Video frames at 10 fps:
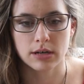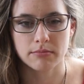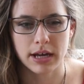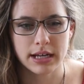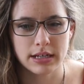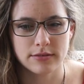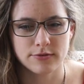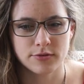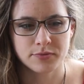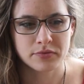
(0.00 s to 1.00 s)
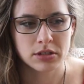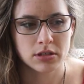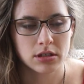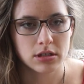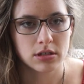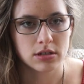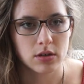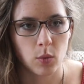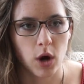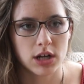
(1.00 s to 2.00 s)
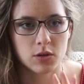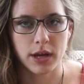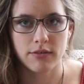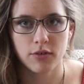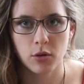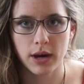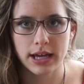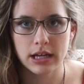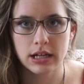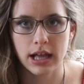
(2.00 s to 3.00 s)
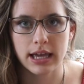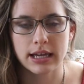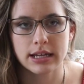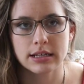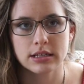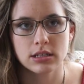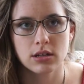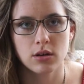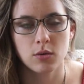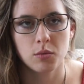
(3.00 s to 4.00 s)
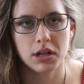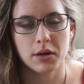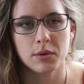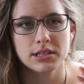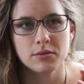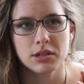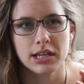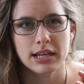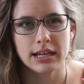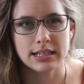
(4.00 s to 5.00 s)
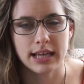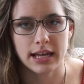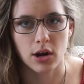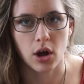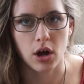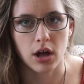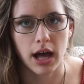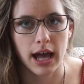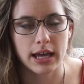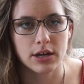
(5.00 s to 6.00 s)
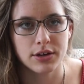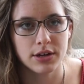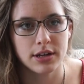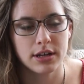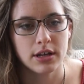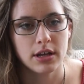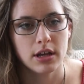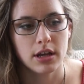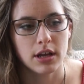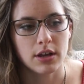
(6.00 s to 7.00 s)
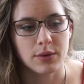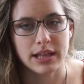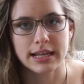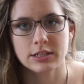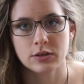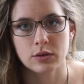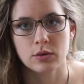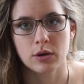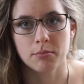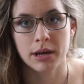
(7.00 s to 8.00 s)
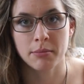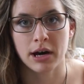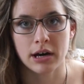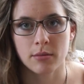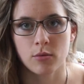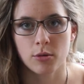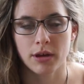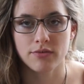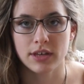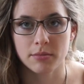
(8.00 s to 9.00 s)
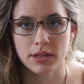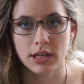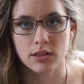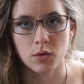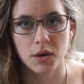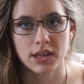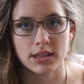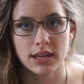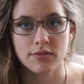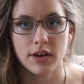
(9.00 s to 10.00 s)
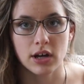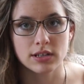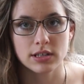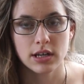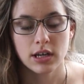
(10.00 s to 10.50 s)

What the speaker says: kind of walked away for a while, and while I wasn't really in his head at all, I could relate to my mom or my family in the way that they felt.